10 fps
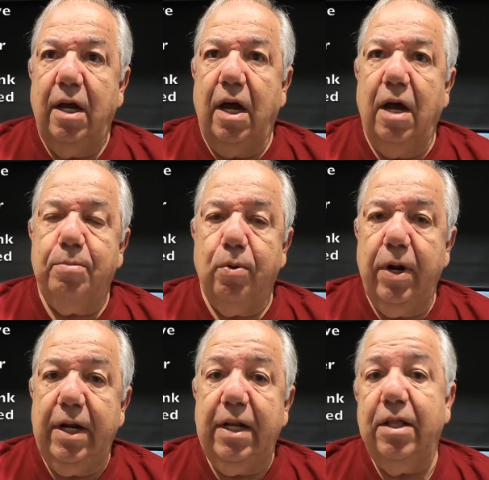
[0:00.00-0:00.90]

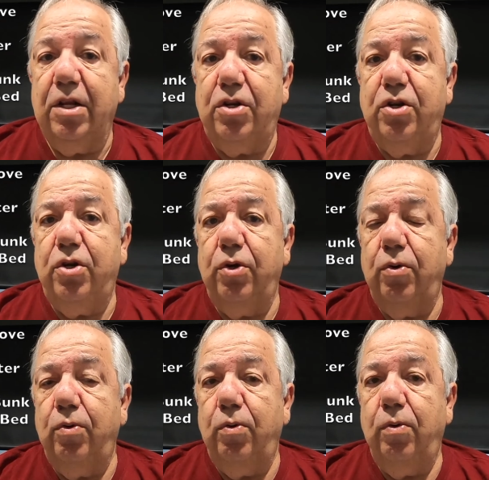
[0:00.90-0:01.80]
operating the
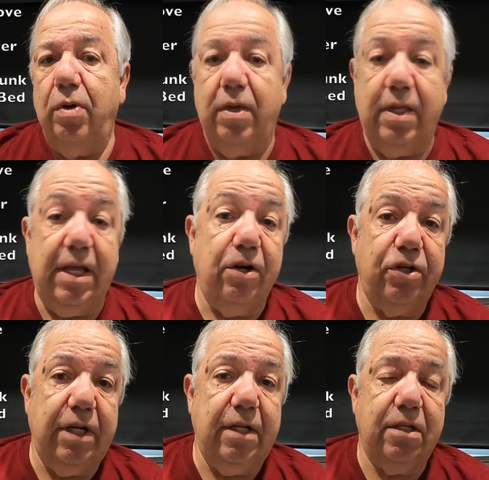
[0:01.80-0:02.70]
2 theater
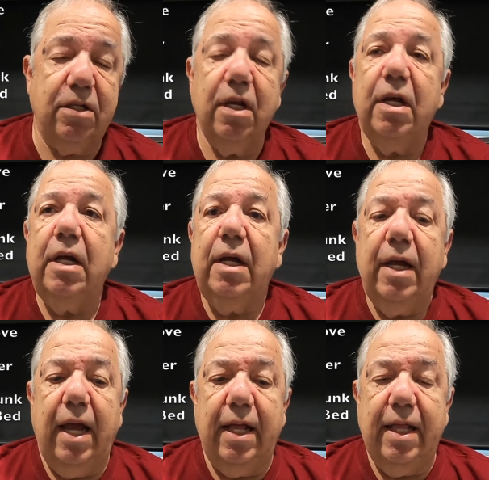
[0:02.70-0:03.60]
seats,
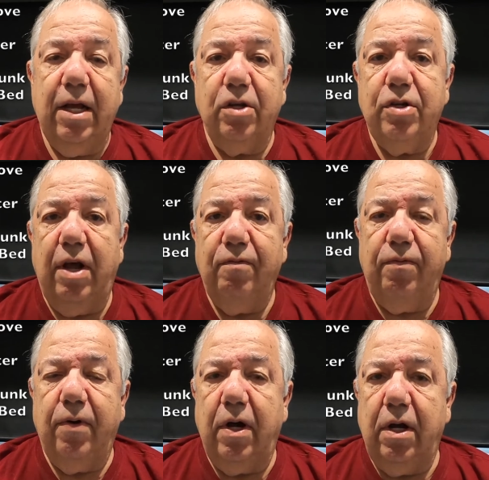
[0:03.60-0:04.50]
and they also
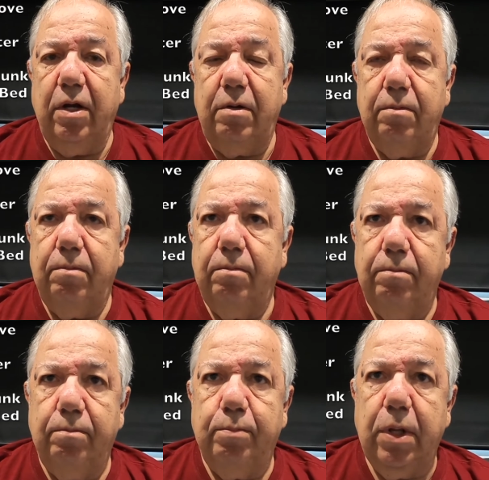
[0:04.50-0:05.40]
have
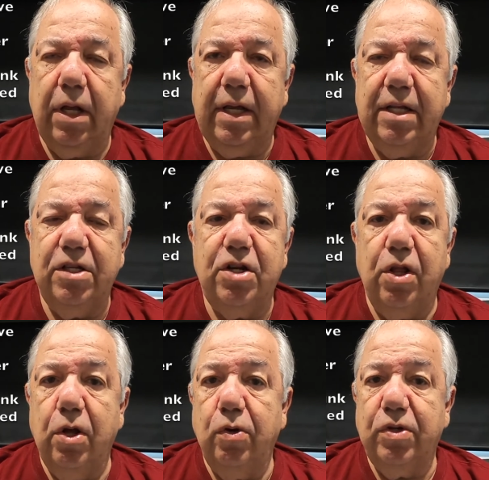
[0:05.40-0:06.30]
plug-ins to
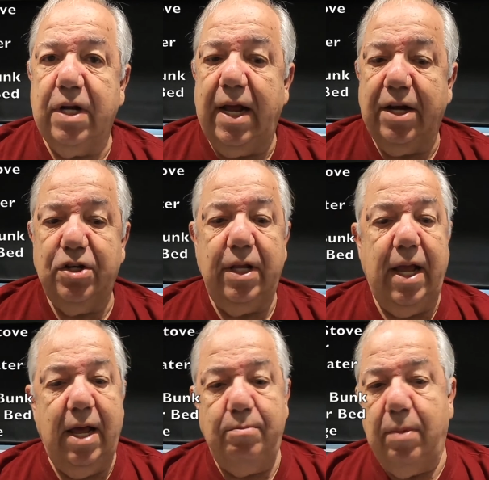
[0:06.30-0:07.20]
those, and I actually
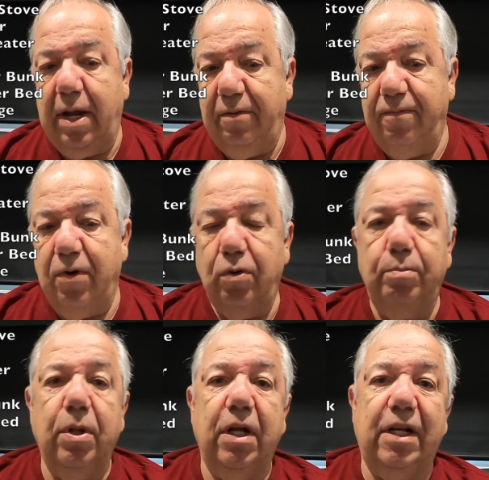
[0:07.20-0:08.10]
had my phone
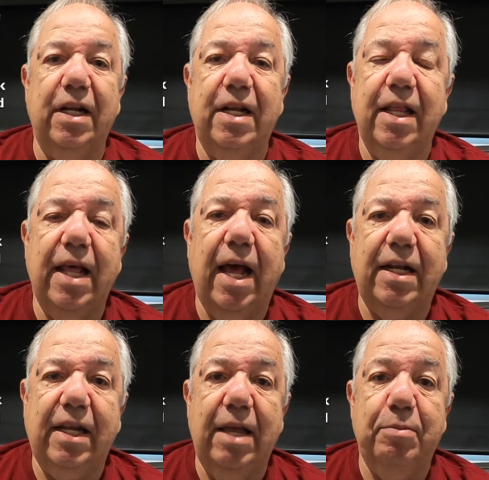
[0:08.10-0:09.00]
plugged into that
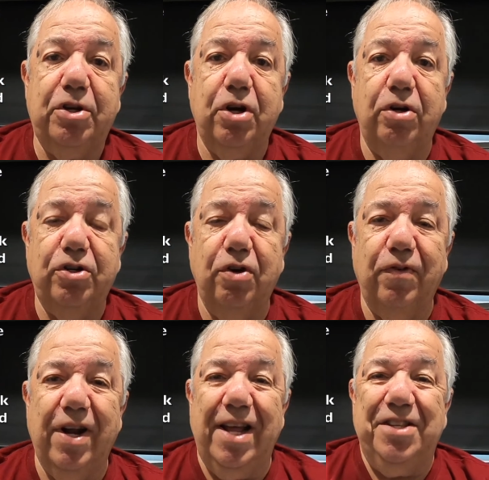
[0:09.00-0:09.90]
to keep it charged
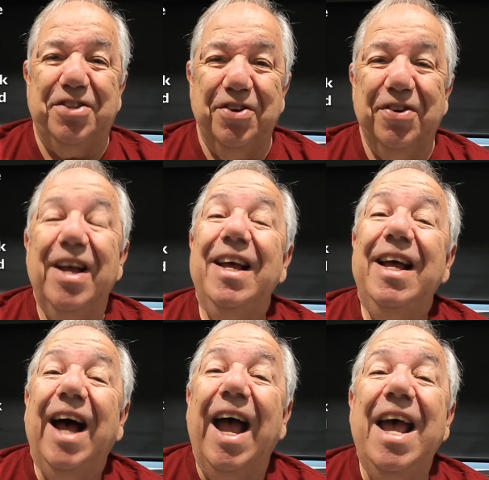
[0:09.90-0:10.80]
overnight. So
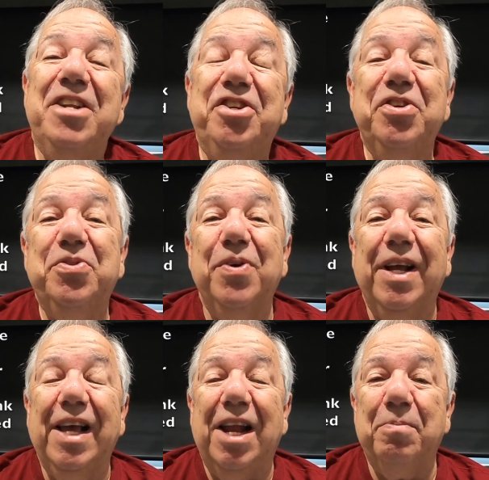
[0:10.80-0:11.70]
I had juice when
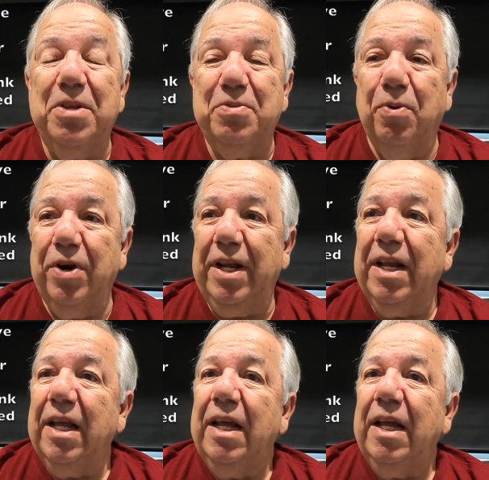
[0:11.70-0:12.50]
I got up this morning.